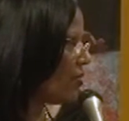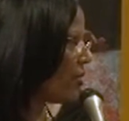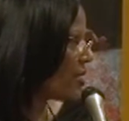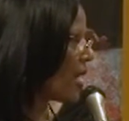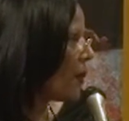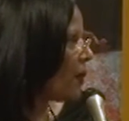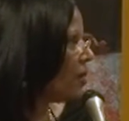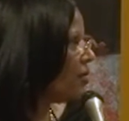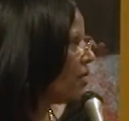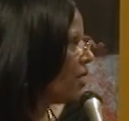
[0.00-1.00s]
For example,
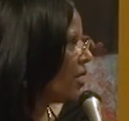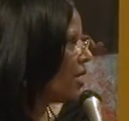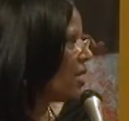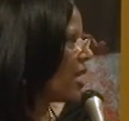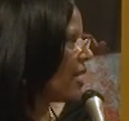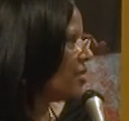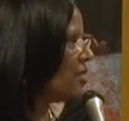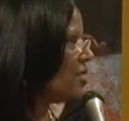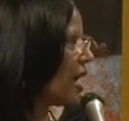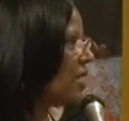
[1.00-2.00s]
in
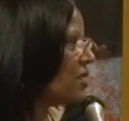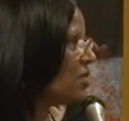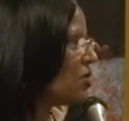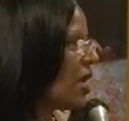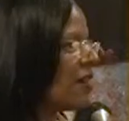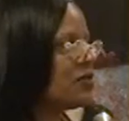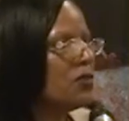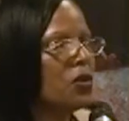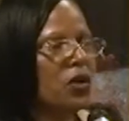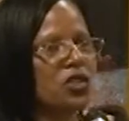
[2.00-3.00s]
1990, you'd have the
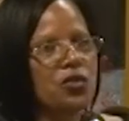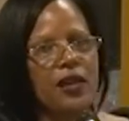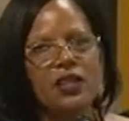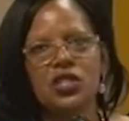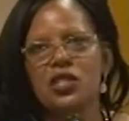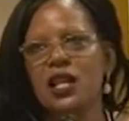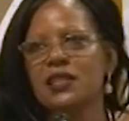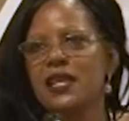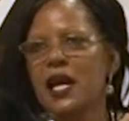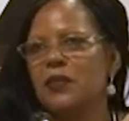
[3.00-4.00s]
more traditional
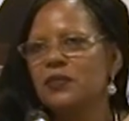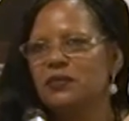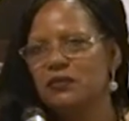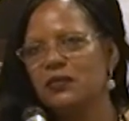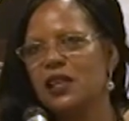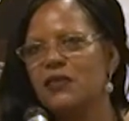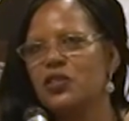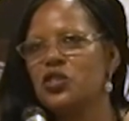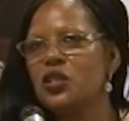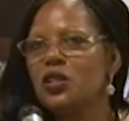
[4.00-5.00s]
type
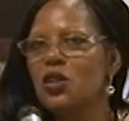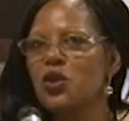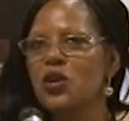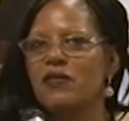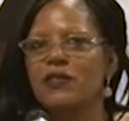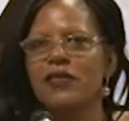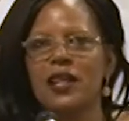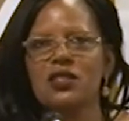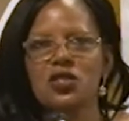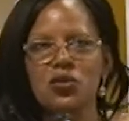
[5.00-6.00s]
television, and now you have a
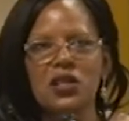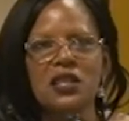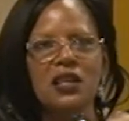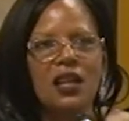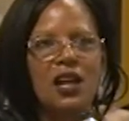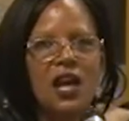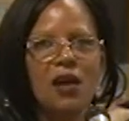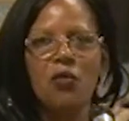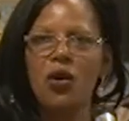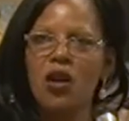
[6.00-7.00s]
flat screen.
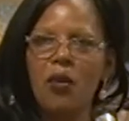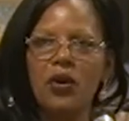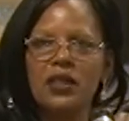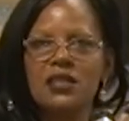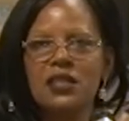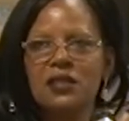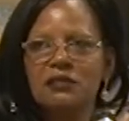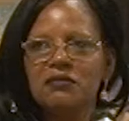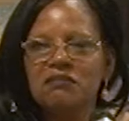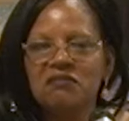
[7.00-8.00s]
More commodity,
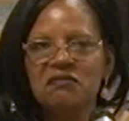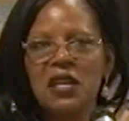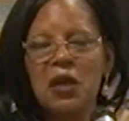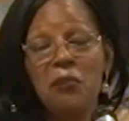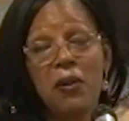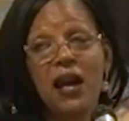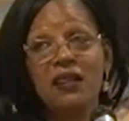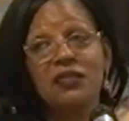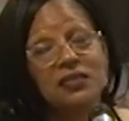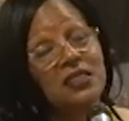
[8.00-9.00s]
impact
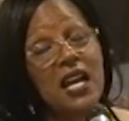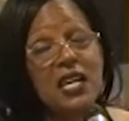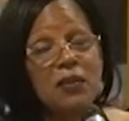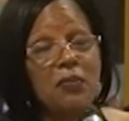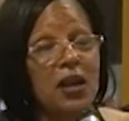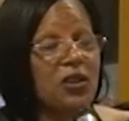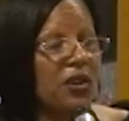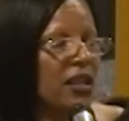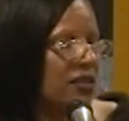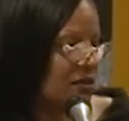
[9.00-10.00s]
can impact your
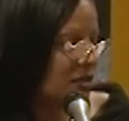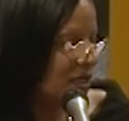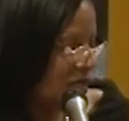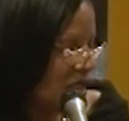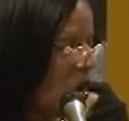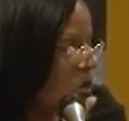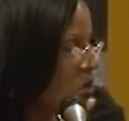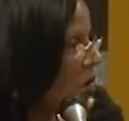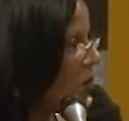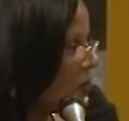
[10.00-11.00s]
health. The
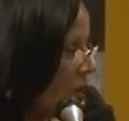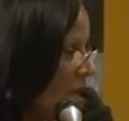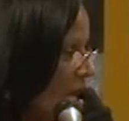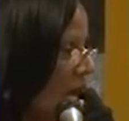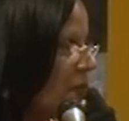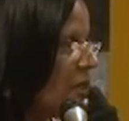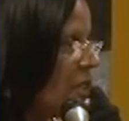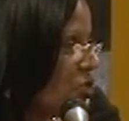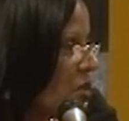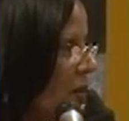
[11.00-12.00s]
outcome can be
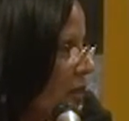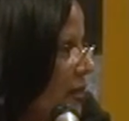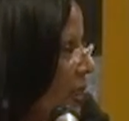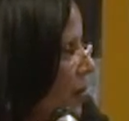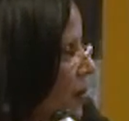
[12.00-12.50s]
detrimental.